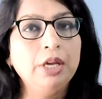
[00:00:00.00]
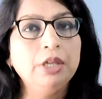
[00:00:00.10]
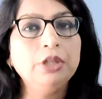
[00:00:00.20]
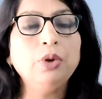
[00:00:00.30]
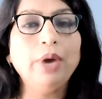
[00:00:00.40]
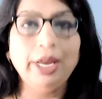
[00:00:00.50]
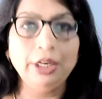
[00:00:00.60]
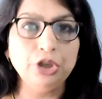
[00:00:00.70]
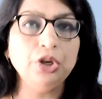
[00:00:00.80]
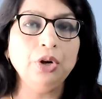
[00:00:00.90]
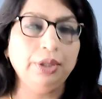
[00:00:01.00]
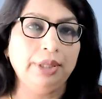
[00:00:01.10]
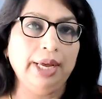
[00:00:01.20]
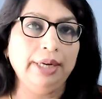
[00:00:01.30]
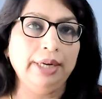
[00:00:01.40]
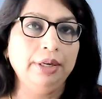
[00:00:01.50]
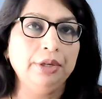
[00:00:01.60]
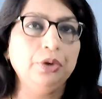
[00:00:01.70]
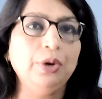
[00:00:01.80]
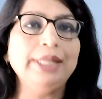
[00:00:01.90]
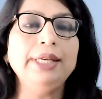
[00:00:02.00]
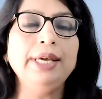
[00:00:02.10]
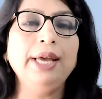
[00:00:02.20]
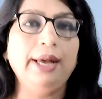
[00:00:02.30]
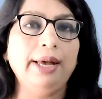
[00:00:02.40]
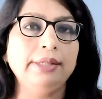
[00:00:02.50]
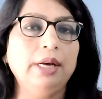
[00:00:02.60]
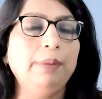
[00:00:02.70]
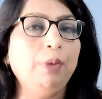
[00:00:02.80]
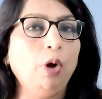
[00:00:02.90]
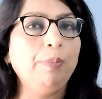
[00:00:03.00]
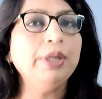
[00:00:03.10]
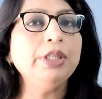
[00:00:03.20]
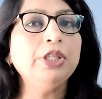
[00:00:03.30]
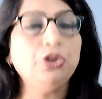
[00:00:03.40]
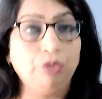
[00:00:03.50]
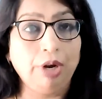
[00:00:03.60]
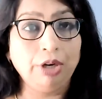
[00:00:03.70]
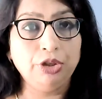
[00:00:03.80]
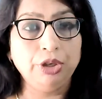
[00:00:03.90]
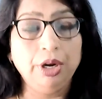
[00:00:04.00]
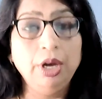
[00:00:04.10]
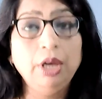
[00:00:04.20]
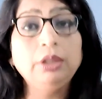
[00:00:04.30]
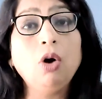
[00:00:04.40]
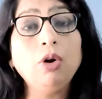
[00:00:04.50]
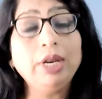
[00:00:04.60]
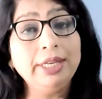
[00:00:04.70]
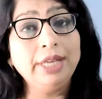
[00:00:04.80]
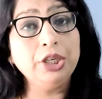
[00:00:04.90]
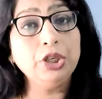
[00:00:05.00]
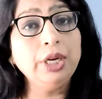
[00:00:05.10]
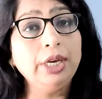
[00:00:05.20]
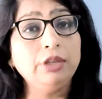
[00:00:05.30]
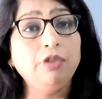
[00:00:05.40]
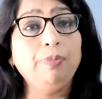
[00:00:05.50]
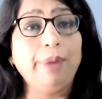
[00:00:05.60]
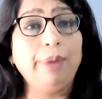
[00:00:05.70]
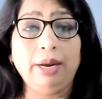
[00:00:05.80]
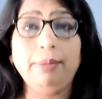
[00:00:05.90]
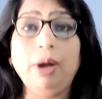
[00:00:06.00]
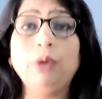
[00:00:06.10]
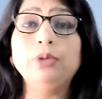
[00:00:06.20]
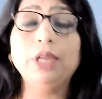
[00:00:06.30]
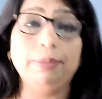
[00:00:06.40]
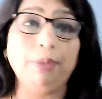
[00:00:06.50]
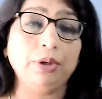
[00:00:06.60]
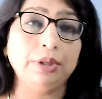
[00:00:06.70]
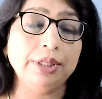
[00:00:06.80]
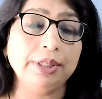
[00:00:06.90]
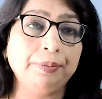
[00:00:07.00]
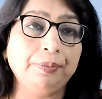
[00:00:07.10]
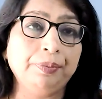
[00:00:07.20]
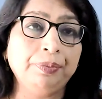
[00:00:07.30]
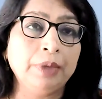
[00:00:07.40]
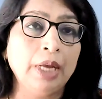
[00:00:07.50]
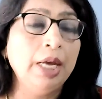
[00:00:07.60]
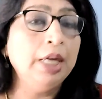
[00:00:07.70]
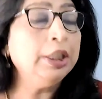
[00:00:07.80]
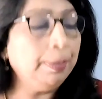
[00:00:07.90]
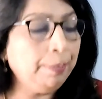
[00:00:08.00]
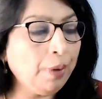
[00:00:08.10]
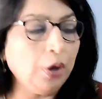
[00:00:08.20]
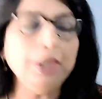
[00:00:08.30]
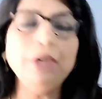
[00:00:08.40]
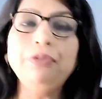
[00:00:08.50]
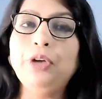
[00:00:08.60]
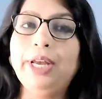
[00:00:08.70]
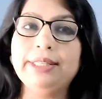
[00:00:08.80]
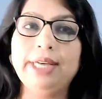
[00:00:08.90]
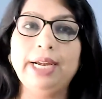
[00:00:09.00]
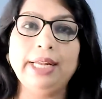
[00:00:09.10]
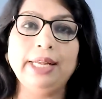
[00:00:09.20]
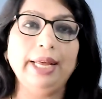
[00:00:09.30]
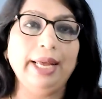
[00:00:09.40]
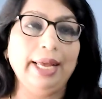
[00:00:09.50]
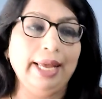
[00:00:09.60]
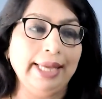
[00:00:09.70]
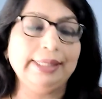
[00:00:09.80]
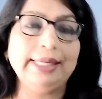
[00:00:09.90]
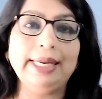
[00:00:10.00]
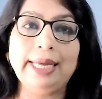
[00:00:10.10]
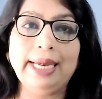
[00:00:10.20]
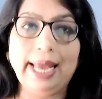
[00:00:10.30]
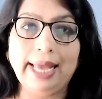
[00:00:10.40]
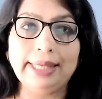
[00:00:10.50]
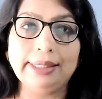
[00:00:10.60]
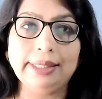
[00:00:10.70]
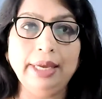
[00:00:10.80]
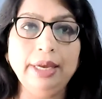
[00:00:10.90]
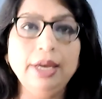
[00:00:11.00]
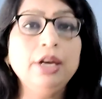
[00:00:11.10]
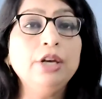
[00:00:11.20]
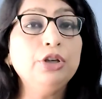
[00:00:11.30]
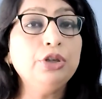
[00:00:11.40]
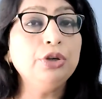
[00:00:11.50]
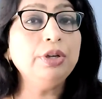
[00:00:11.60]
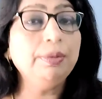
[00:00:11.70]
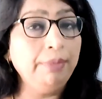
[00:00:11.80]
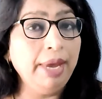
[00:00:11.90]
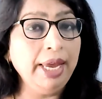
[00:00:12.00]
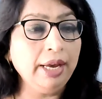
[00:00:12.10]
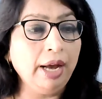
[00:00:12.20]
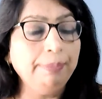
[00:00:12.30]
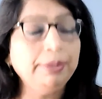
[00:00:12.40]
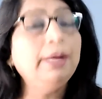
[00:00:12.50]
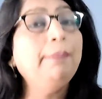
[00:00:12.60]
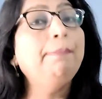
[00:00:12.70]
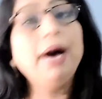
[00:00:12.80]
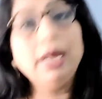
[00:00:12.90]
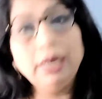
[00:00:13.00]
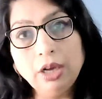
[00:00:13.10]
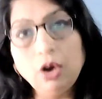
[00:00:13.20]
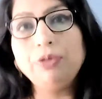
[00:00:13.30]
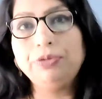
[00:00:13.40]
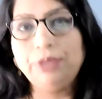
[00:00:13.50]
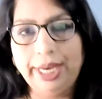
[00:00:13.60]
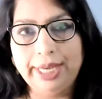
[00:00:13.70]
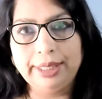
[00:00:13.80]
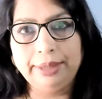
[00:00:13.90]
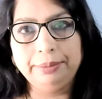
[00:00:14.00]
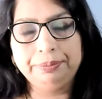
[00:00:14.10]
So ensure that your essay has a proper structure. The organization is of paramount importance. The body of your extended essay should make up the bulk of the essay,